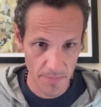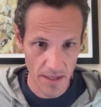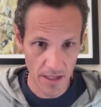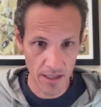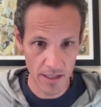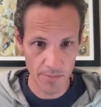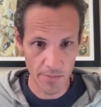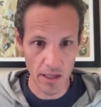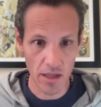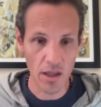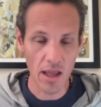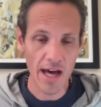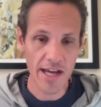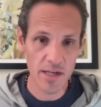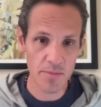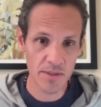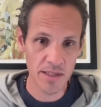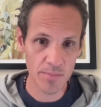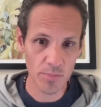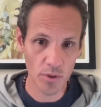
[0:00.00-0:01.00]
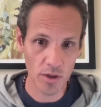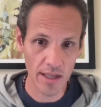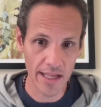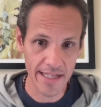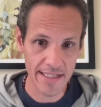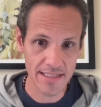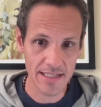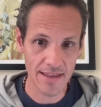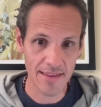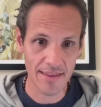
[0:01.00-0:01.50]
A lot of people
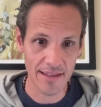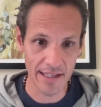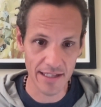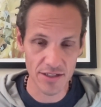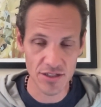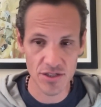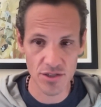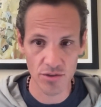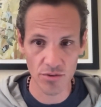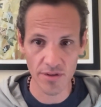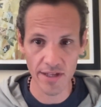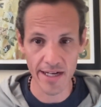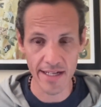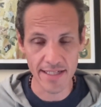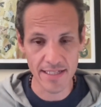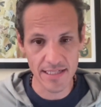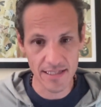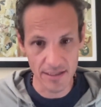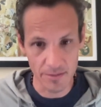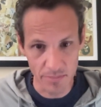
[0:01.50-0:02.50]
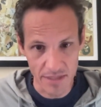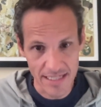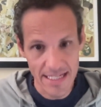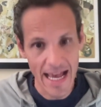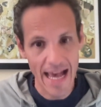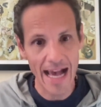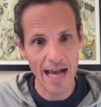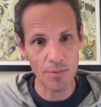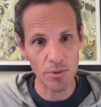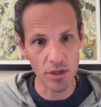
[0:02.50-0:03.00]
like to think too that it's the
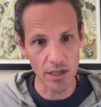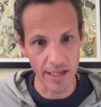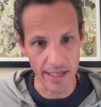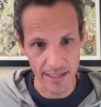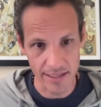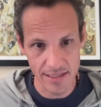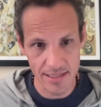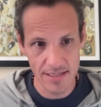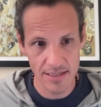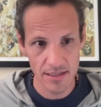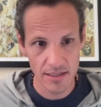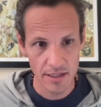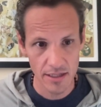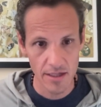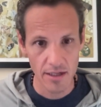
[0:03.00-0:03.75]
metabolites